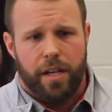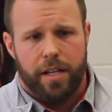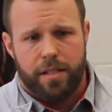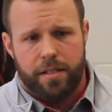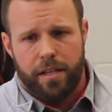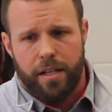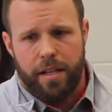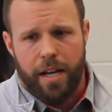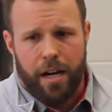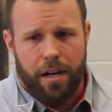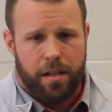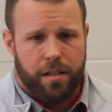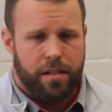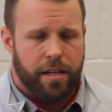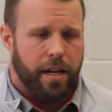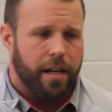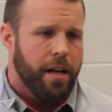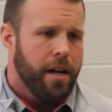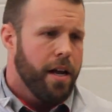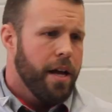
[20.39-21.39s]
It's sitting down and
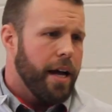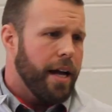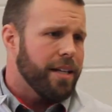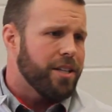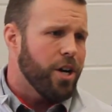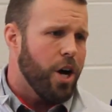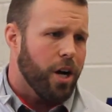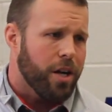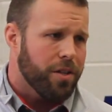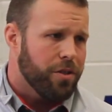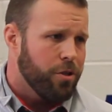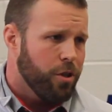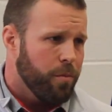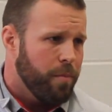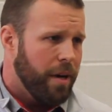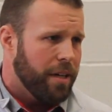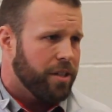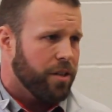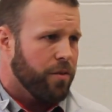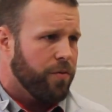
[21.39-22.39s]
saying and talking to them
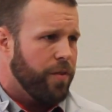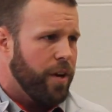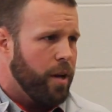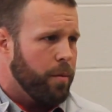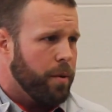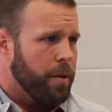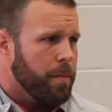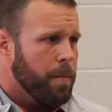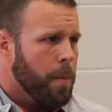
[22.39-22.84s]
about their family.